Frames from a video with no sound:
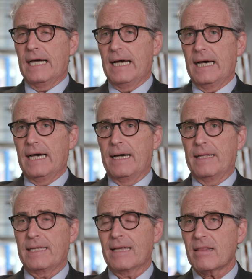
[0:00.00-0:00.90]

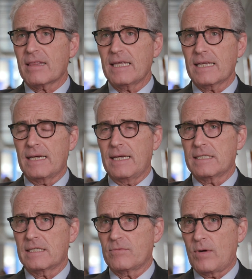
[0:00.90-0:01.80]
Uh, the other thing
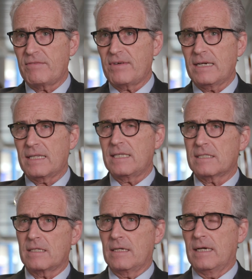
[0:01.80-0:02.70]
is irrelevant
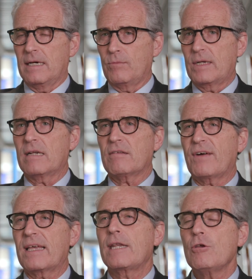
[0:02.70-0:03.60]
is uh, we
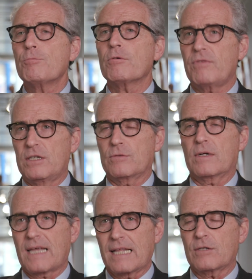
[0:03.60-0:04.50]
identify a new
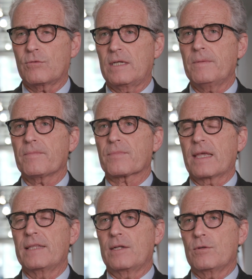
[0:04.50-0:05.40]
provisional category
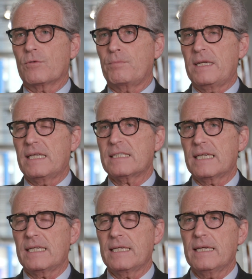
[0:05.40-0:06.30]
in the neutropenia
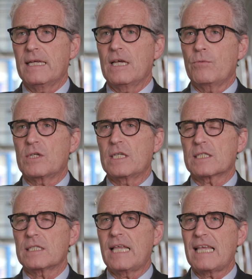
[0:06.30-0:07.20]
setting, which
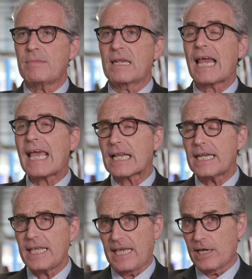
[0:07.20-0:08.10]
is named
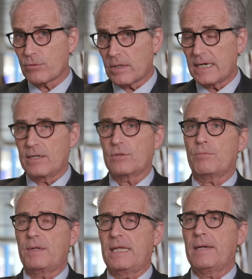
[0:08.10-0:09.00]
likely acquired
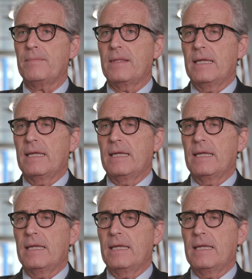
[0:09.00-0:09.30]
neutropenia.